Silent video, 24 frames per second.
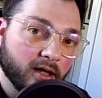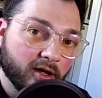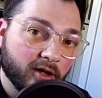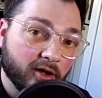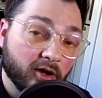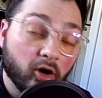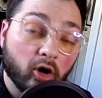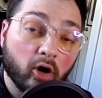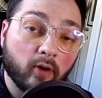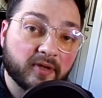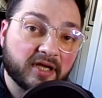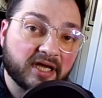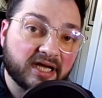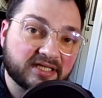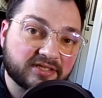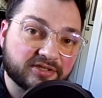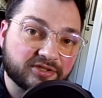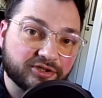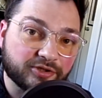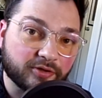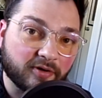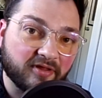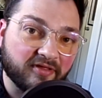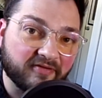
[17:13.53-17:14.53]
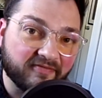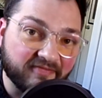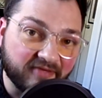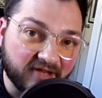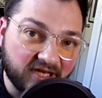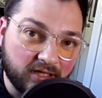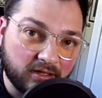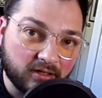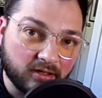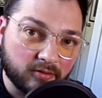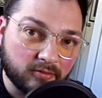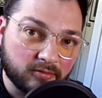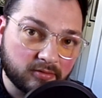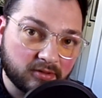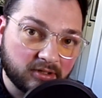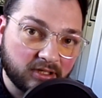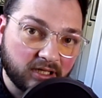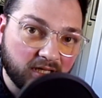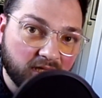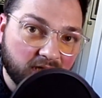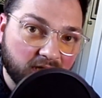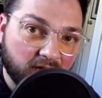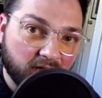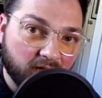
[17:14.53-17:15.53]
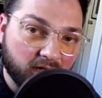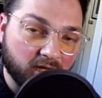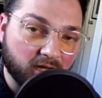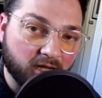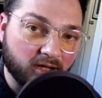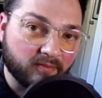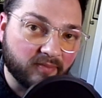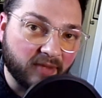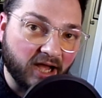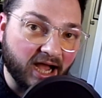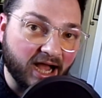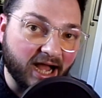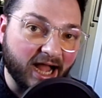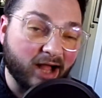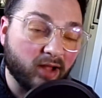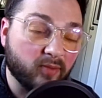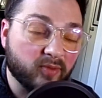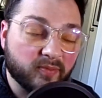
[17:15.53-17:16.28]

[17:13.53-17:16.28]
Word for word: Hope you guys enjoy the video. Um, I'll be